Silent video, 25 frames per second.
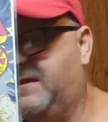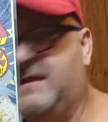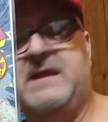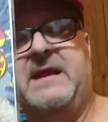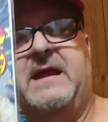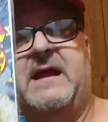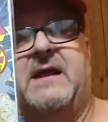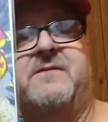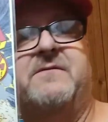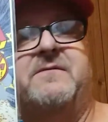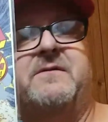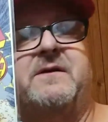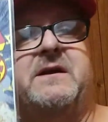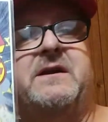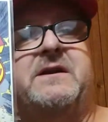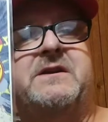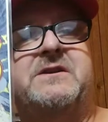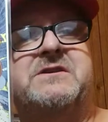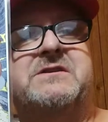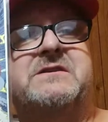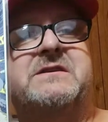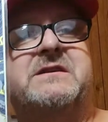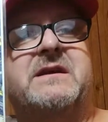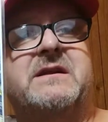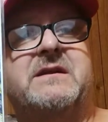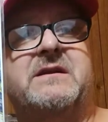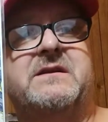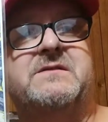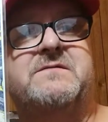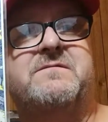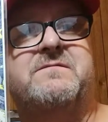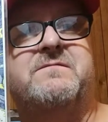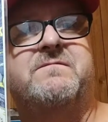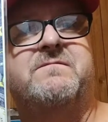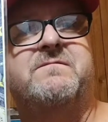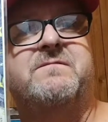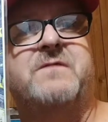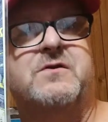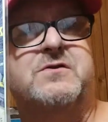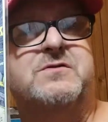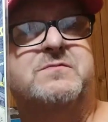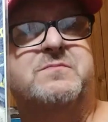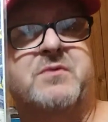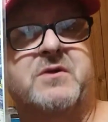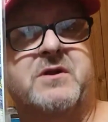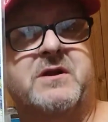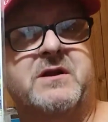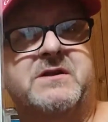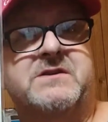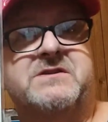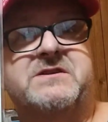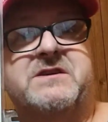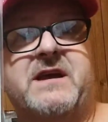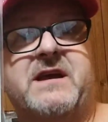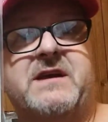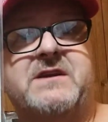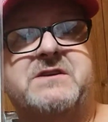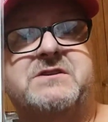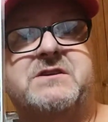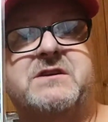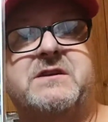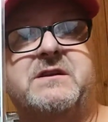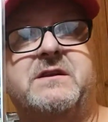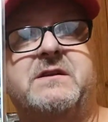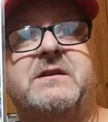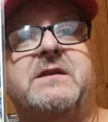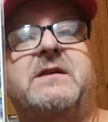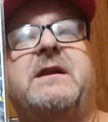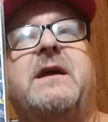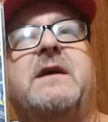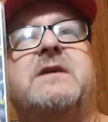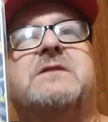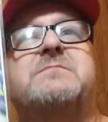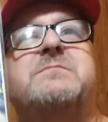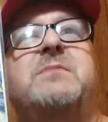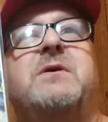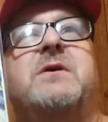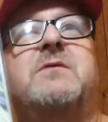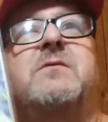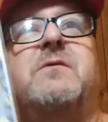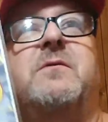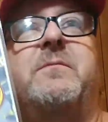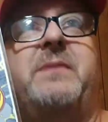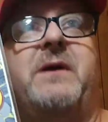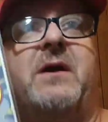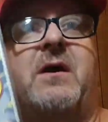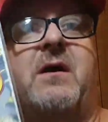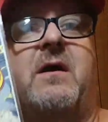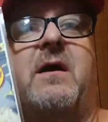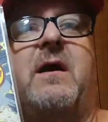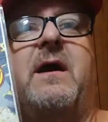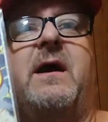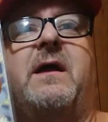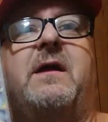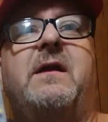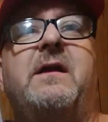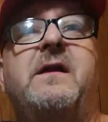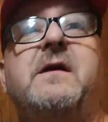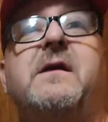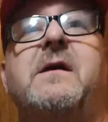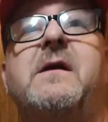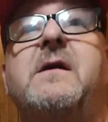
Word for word: Now if we could just get his first pronunciation in the next book, we'll be all right.